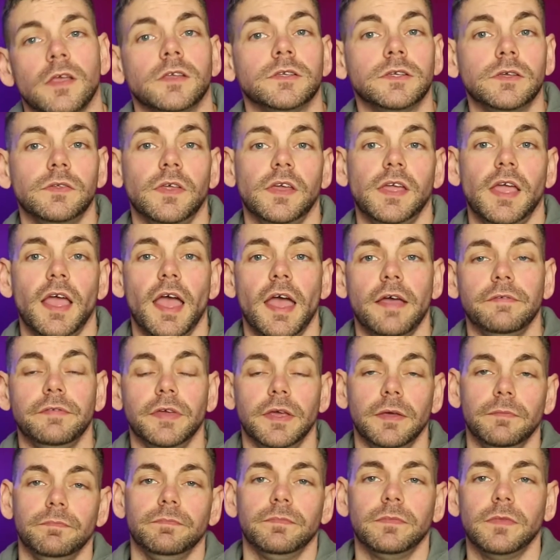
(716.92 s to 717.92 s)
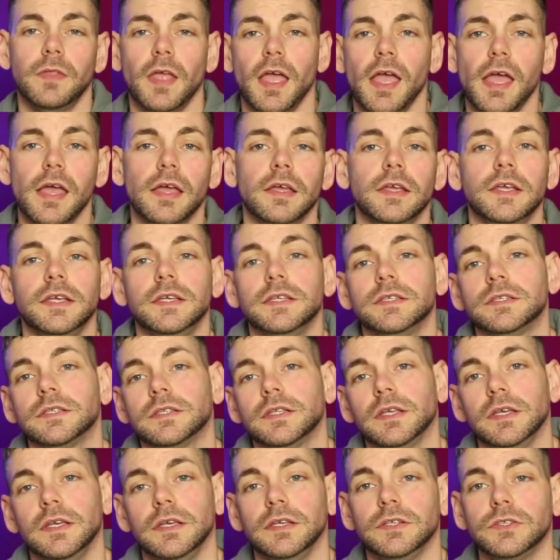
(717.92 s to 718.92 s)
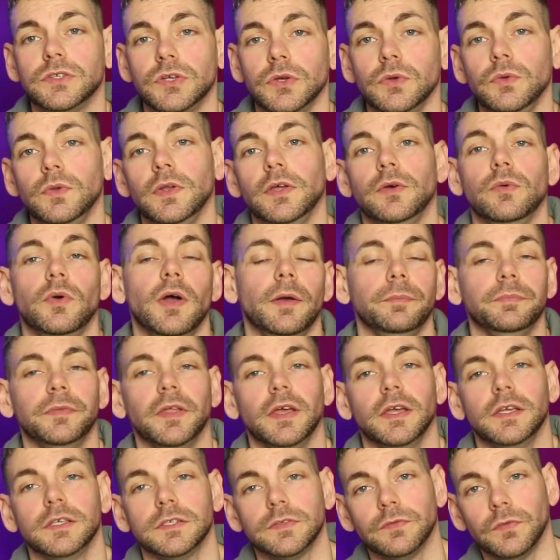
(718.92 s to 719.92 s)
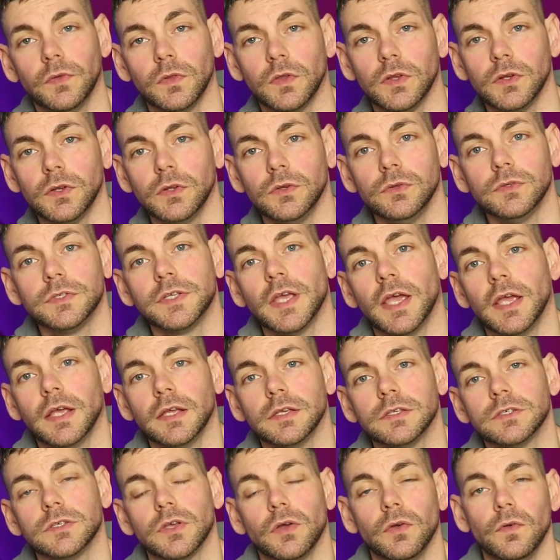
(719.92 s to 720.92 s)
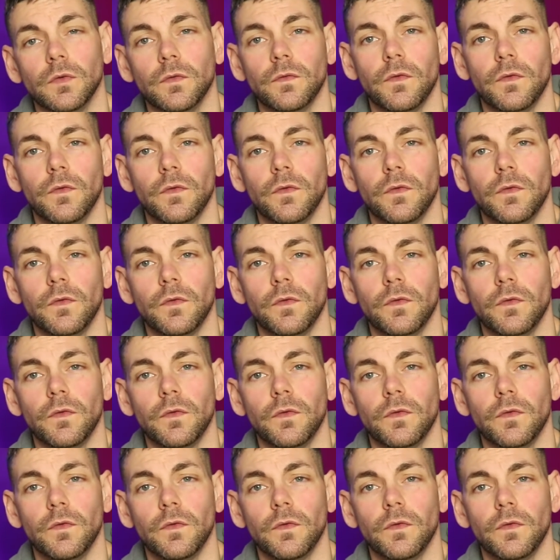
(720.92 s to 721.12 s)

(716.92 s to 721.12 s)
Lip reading: So there you have it. That is the two little updates for the new tank so